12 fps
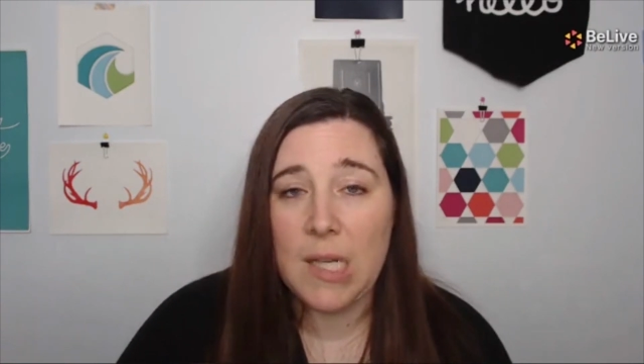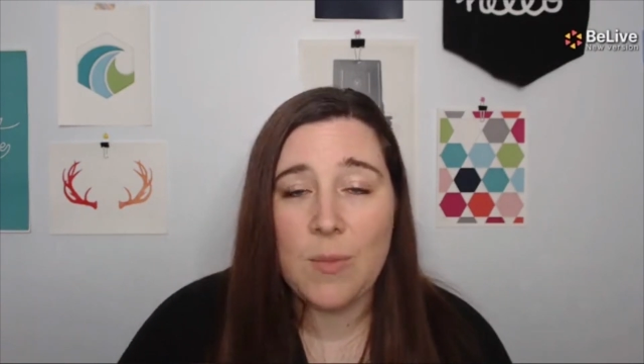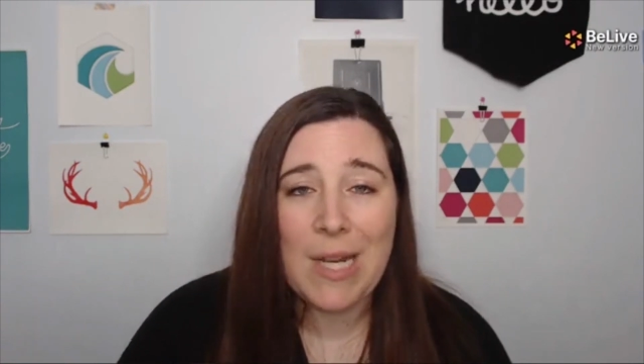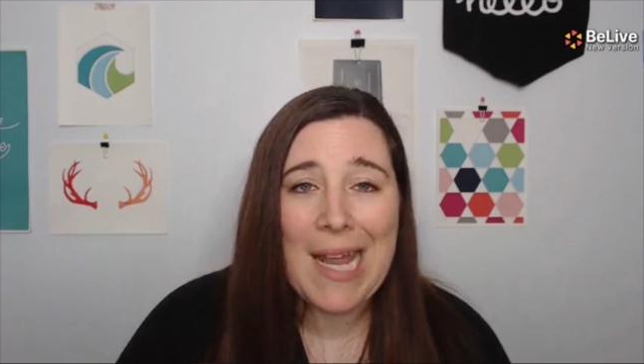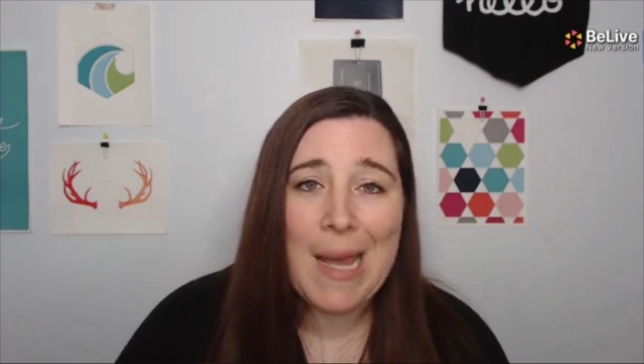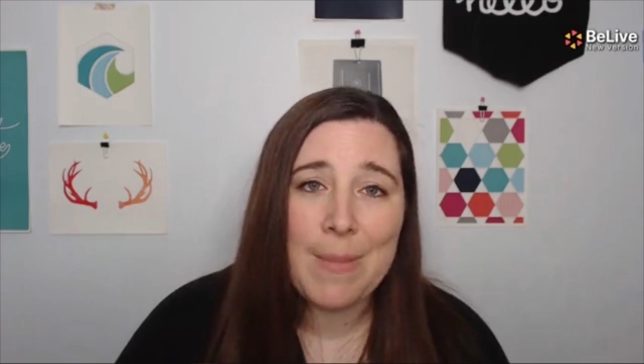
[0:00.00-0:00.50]
And
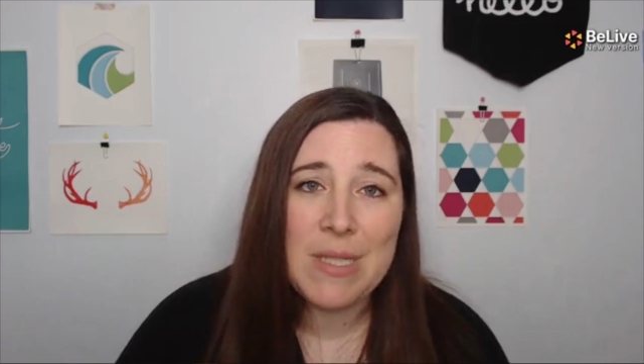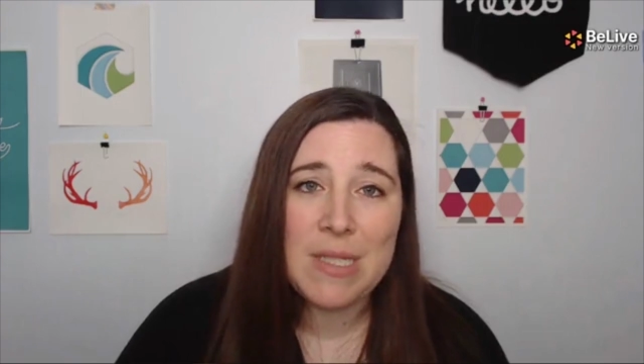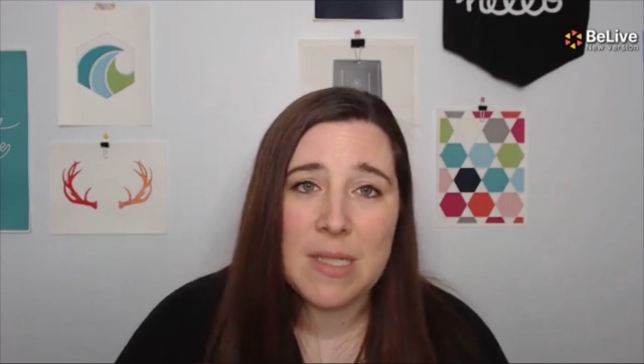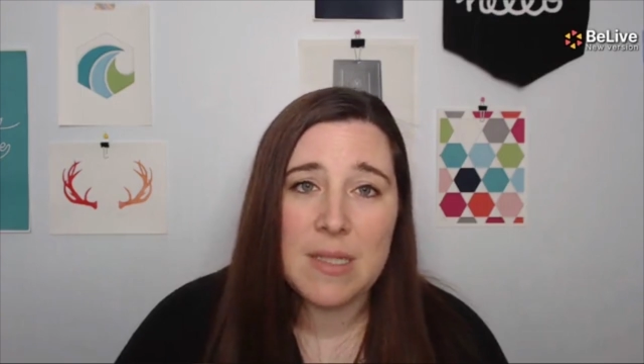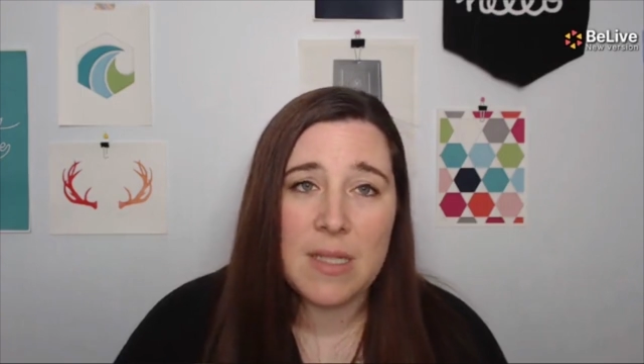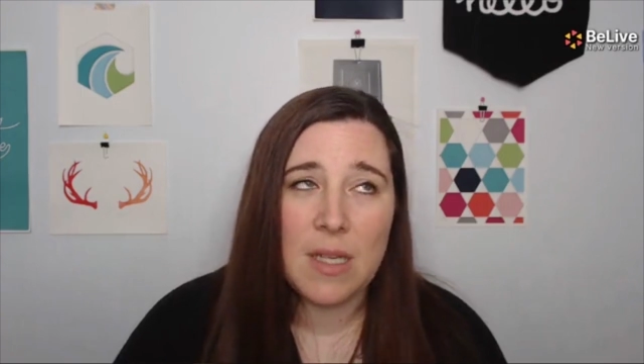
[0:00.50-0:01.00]
what happens
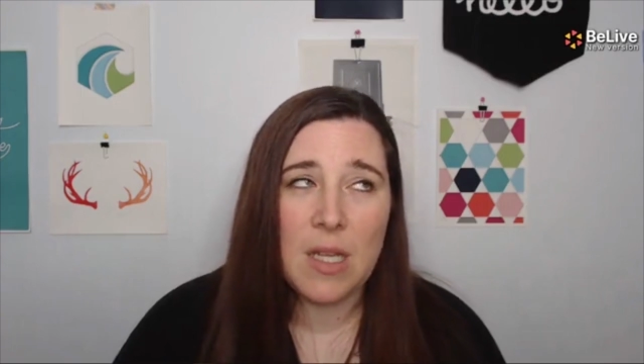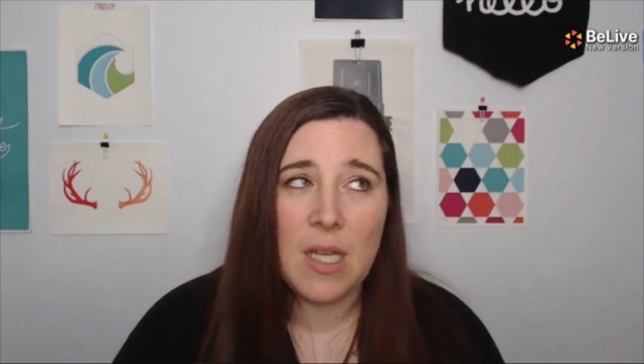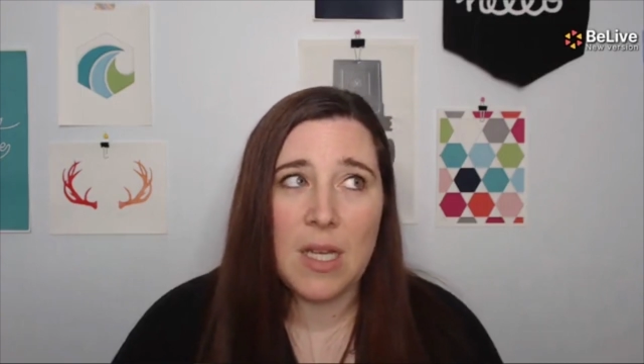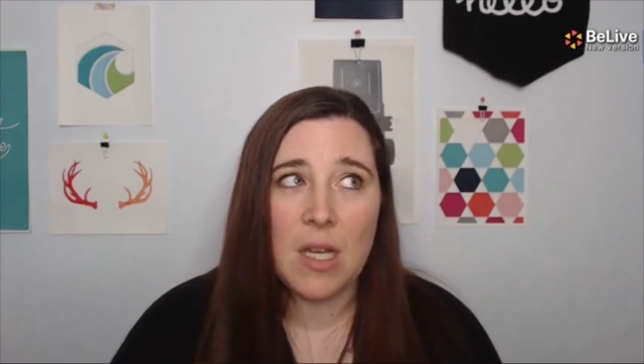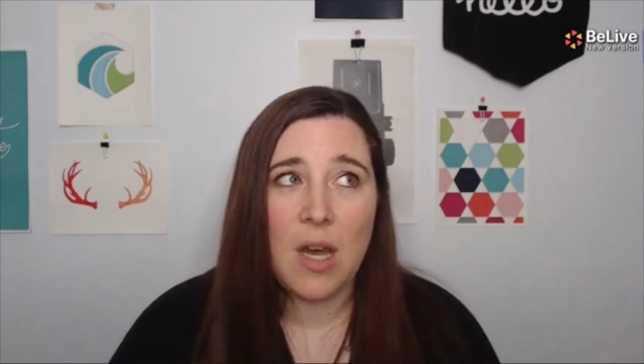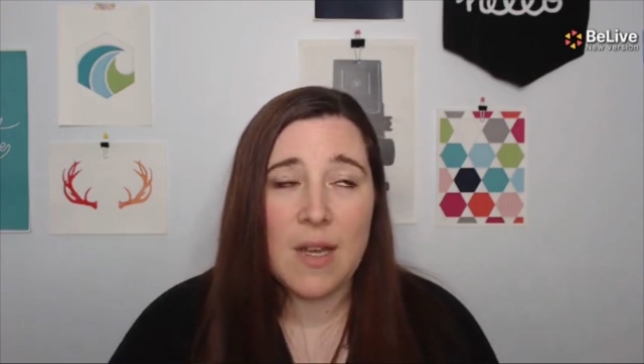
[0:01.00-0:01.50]
is
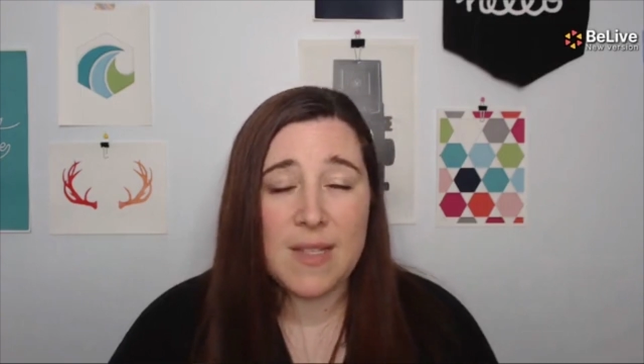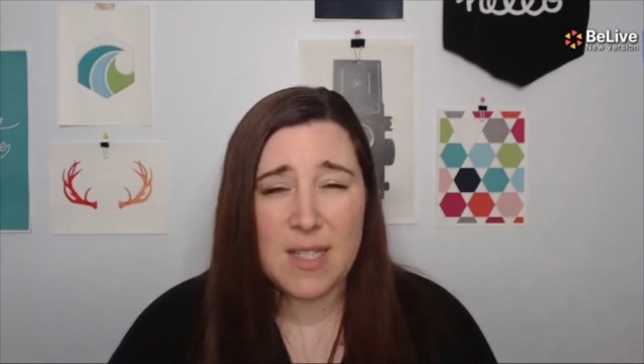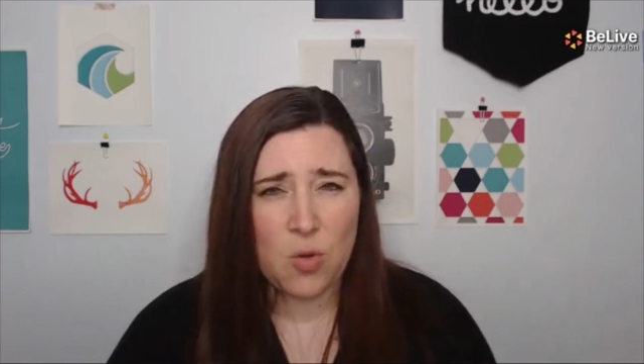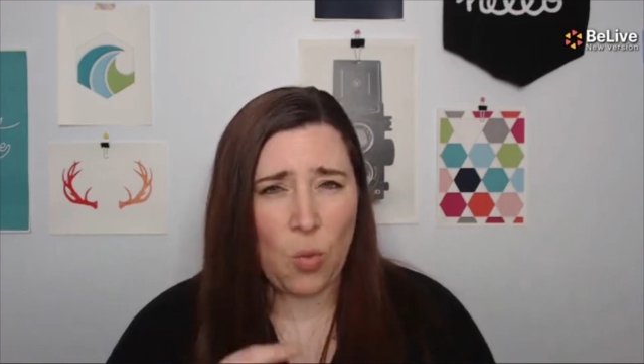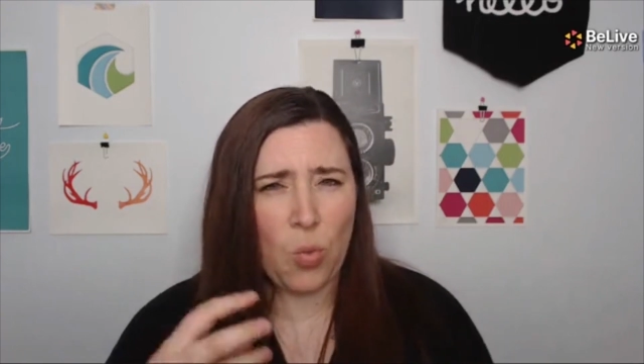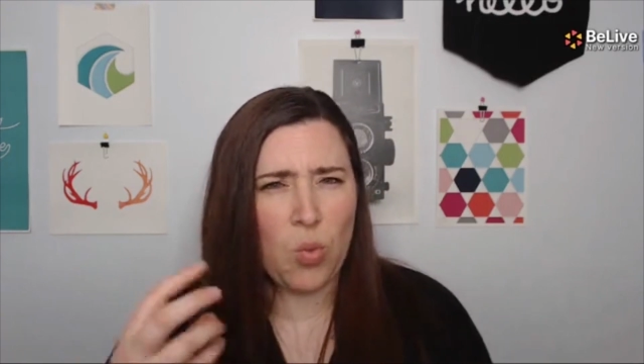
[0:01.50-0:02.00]
it
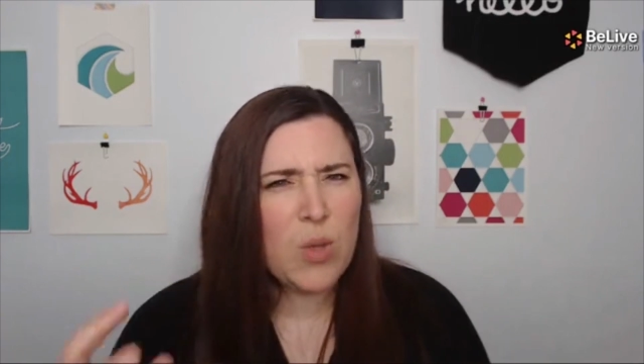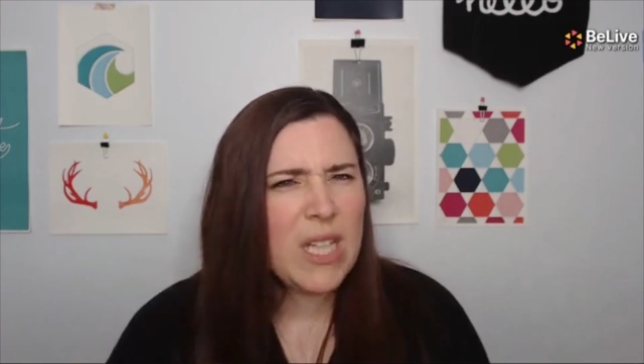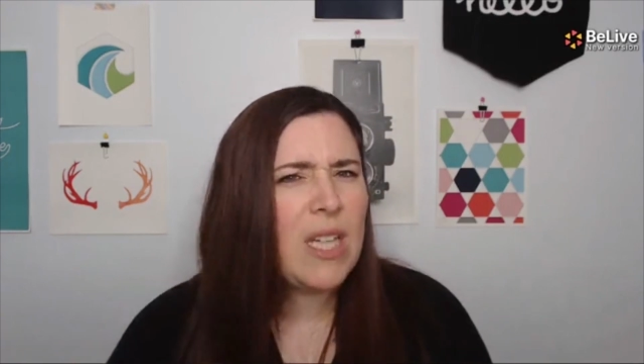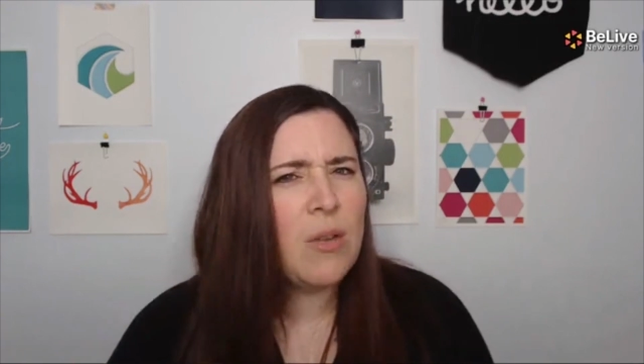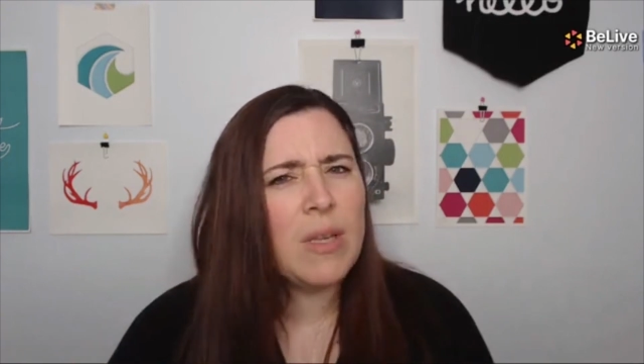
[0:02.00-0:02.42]
causes really,